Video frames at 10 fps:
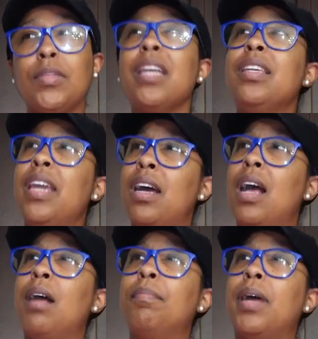yeah,
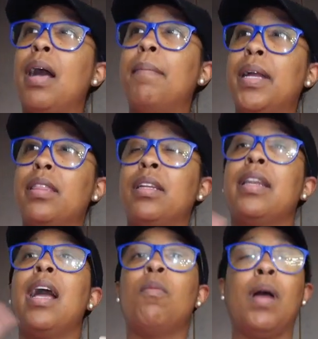I'm I'm at the
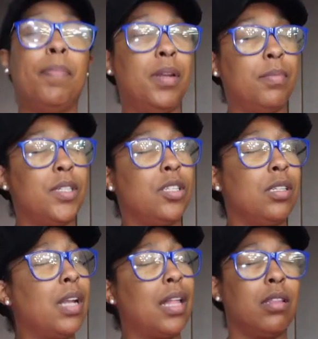now I'm wiping the
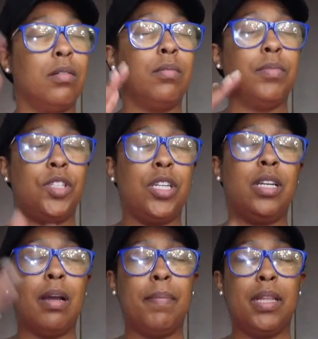not the
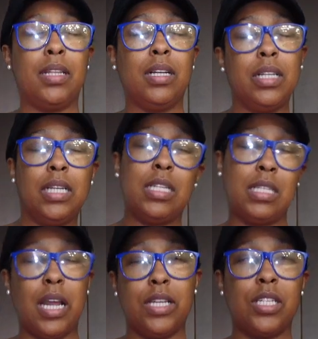machine. I'm at the cleaning
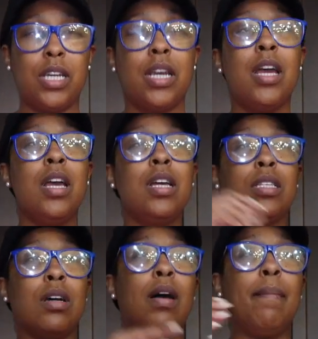station.
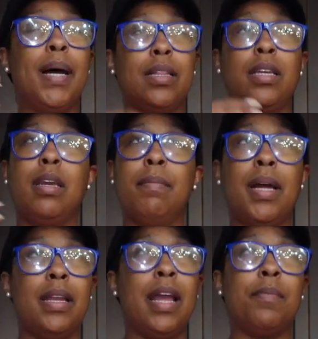So I'm about to get
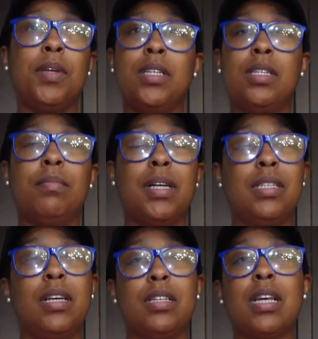my napkins and my
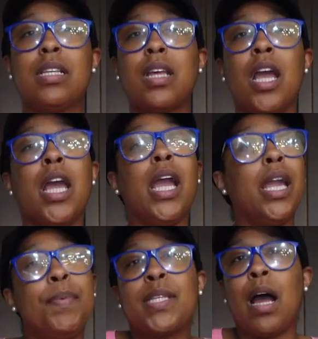sanitizer.
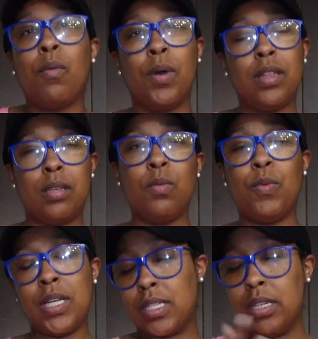He was like, "What?
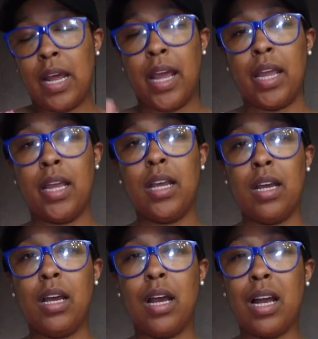What's today?"
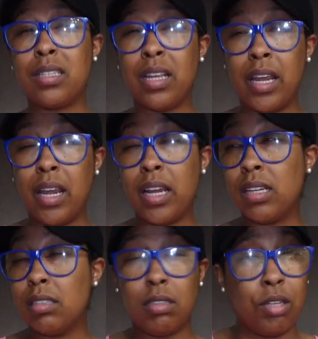I
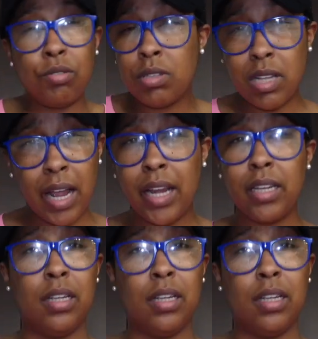said, "Tuesday."